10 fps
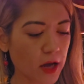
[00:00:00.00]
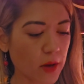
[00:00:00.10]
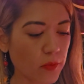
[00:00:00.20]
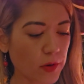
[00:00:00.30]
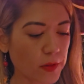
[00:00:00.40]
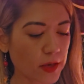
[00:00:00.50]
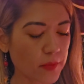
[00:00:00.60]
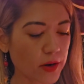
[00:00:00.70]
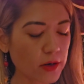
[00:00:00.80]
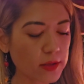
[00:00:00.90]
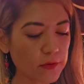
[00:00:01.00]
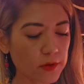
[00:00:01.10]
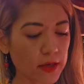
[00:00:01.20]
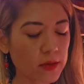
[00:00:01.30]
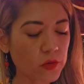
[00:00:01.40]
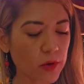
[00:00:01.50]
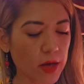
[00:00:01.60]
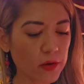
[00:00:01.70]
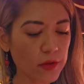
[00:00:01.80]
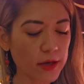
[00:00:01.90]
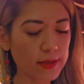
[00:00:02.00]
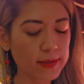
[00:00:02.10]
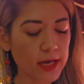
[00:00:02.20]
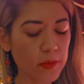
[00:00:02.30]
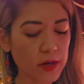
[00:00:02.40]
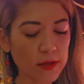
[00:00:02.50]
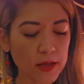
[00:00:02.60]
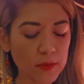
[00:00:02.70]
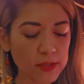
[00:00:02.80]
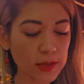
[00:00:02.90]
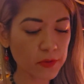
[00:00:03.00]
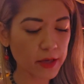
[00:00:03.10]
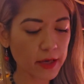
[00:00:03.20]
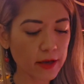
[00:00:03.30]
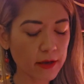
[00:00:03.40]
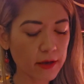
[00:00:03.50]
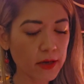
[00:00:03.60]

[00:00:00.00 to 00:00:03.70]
up with the appearance of things rather than examining them deeply.